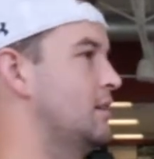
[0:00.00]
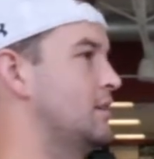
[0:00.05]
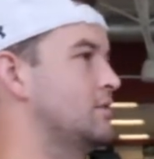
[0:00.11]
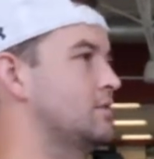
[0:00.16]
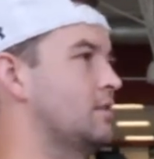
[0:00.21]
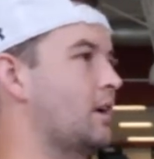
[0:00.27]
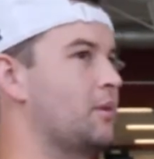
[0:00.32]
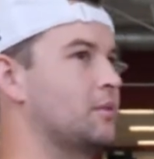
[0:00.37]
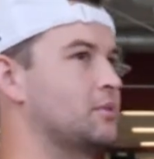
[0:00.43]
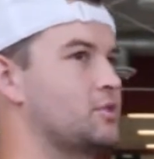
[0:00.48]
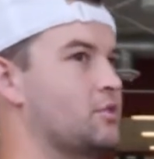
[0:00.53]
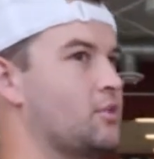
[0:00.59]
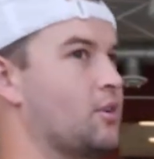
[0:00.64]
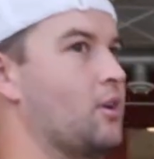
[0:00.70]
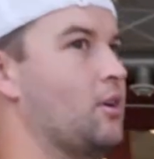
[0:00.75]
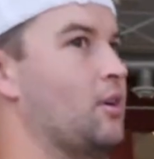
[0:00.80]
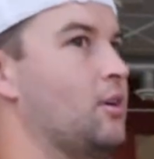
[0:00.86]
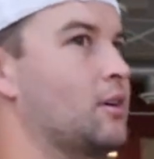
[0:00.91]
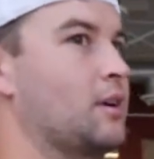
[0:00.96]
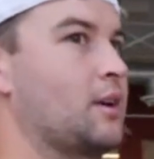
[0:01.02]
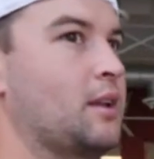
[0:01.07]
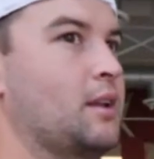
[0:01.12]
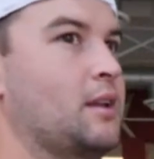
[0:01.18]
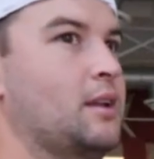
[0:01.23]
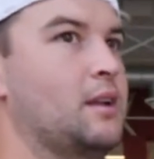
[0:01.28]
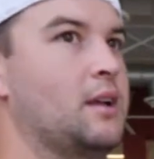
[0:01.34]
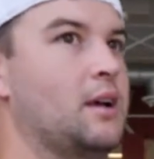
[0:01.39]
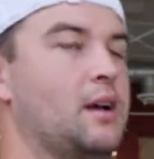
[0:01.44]
So I was strong,
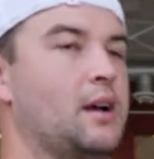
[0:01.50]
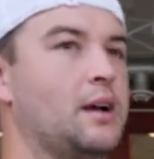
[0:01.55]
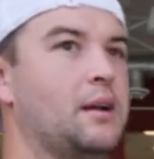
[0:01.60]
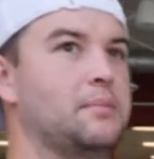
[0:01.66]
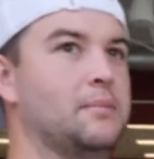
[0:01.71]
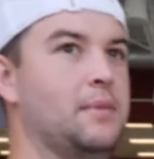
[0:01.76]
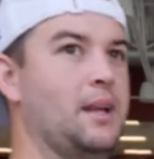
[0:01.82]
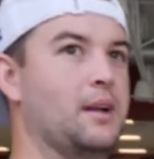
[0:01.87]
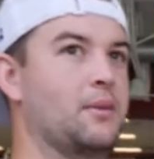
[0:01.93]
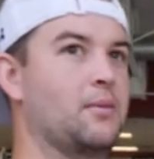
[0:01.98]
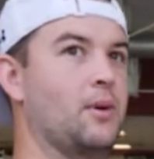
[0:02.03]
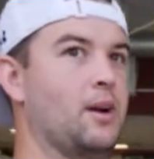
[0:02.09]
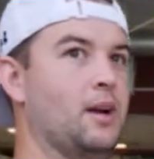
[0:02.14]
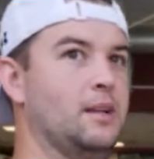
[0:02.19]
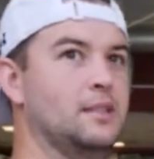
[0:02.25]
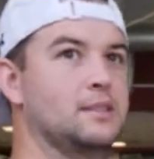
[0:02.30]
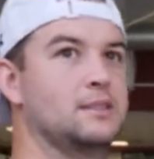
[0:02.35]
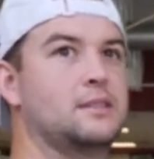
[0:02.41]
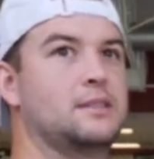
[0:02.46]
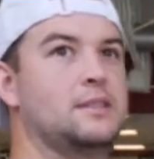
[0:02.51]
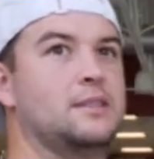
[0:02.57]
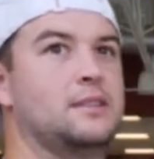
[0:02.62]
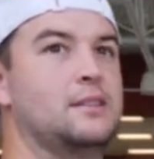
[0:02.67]
leg-wise.